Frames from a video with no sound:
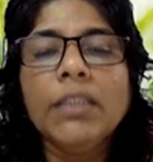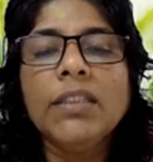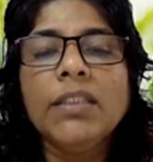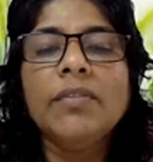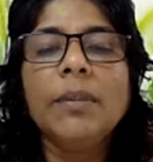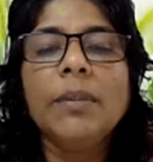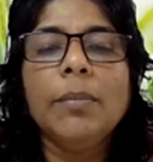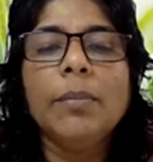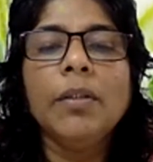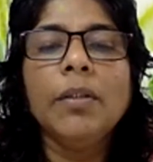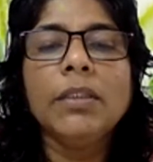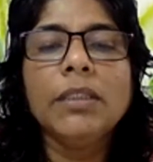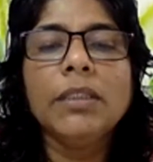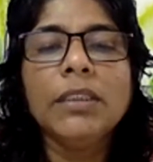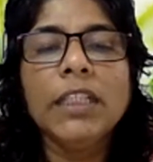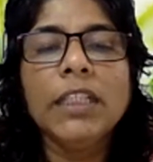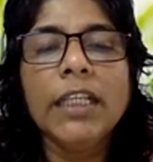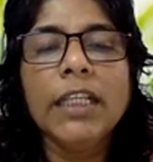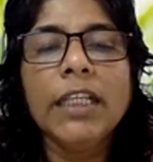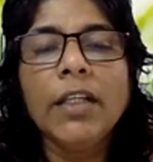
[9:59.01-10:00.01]
if the person is
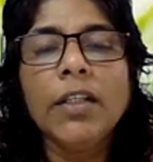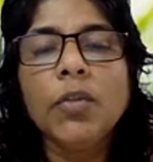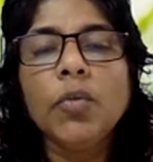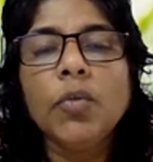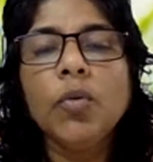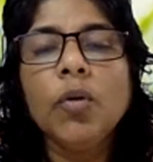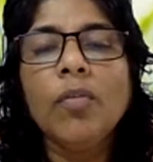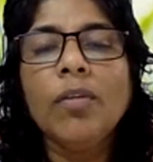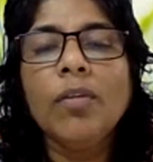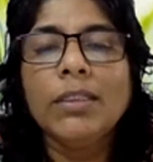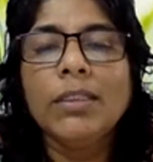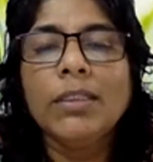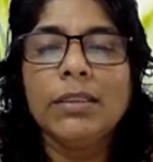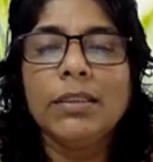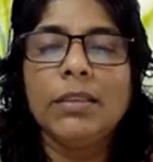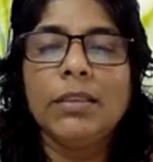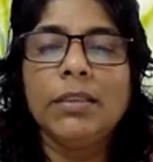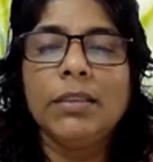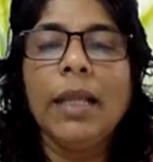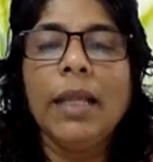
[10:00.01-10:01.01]
taking 2 hours
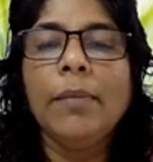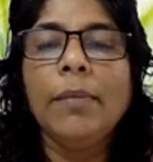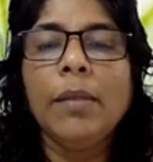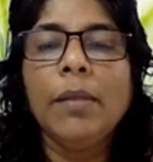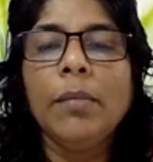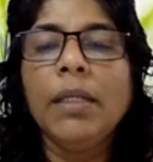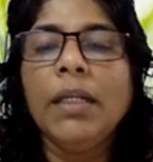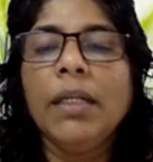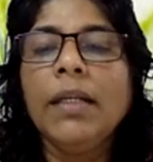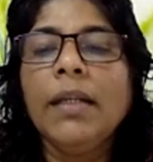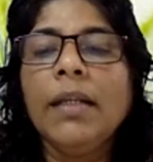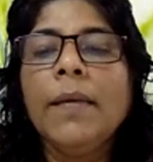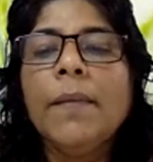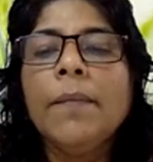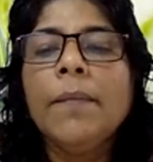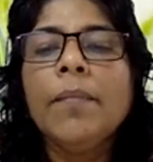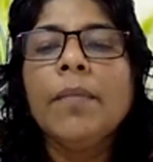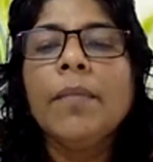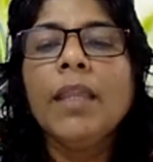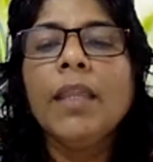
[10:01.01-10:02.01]
time limit,
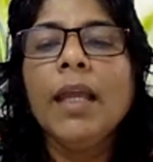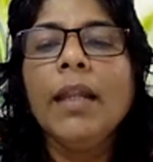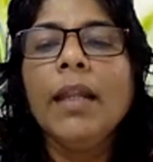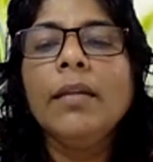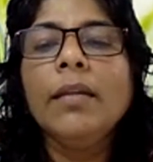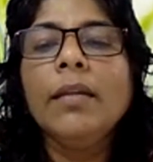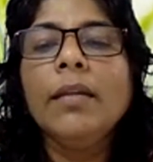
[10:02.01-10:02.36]
then